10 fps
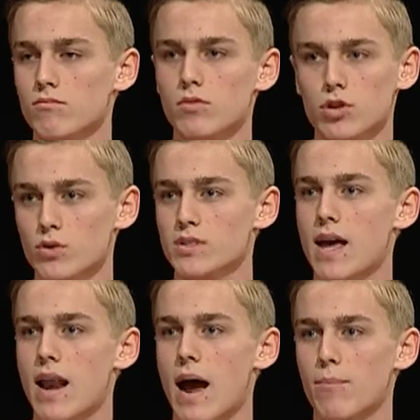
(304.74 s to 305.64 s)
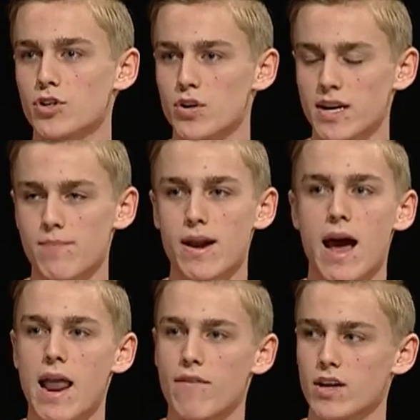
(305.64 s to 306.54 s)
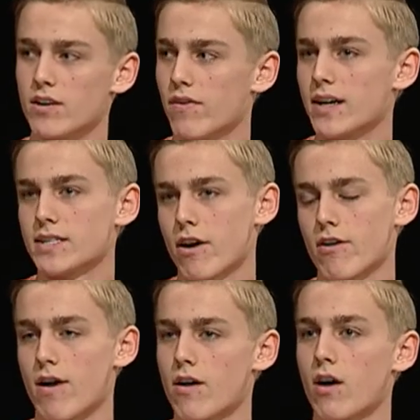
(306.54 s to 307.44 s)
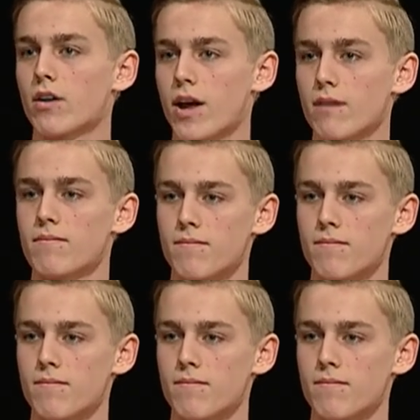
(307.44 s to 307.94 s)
lose that opportunity by not having a device carried around all day.